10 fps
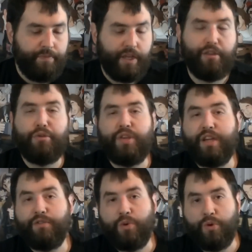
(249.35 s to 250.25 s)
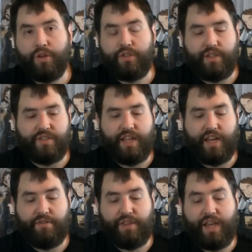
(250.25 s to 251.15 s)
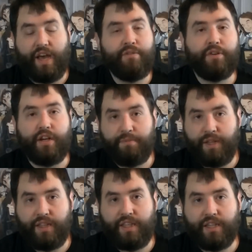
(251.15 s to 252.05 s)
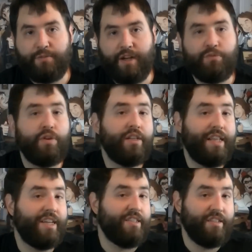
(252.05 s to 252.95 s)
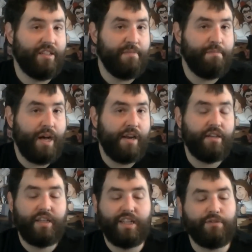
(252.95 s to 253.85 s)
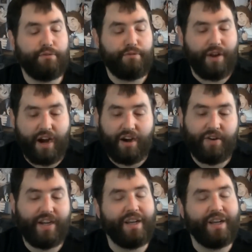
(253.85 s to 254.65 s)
The other thing, of course, is that if they ever update the Xbox One to like a slim model, it's very